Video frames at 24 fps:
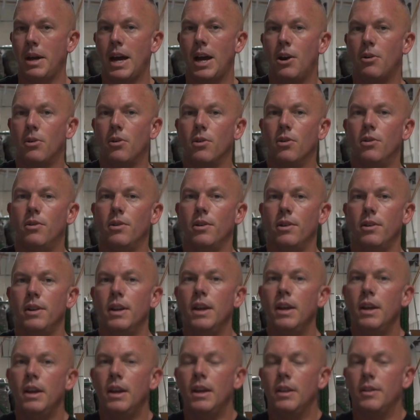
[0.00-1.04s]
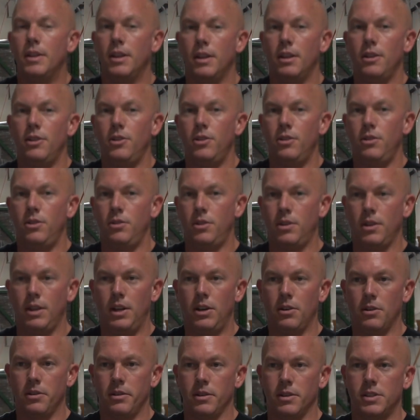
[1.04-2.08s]
power on it, then you could
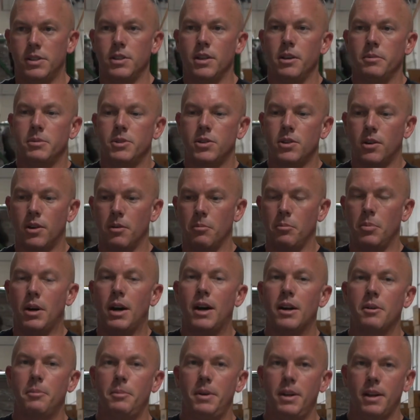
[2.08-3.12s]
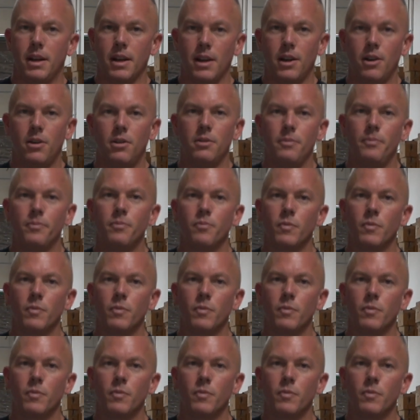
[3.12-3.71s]
hear the sub start bottoming out